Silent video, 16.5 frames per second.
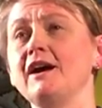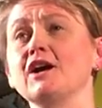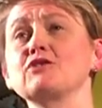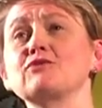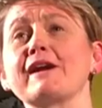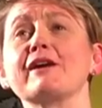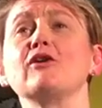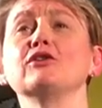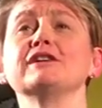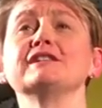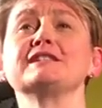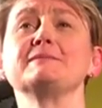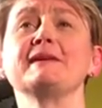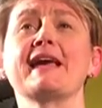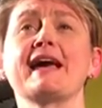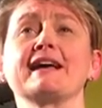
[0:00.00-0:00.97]
a great honour
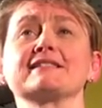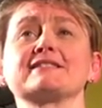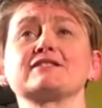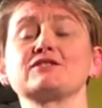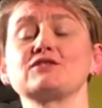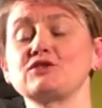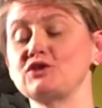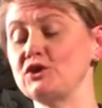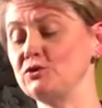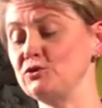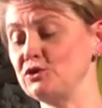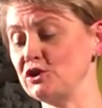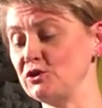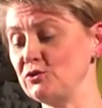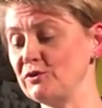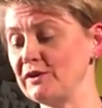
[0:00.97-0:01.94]
to be asked to
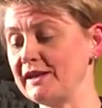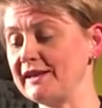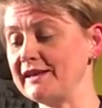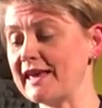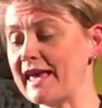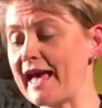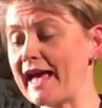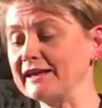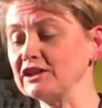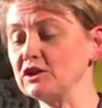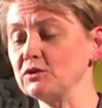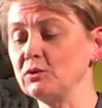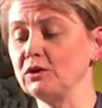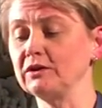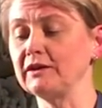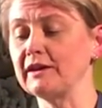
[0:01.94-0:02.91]
do the
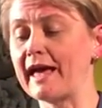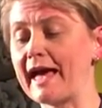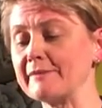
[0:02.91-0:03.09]
annual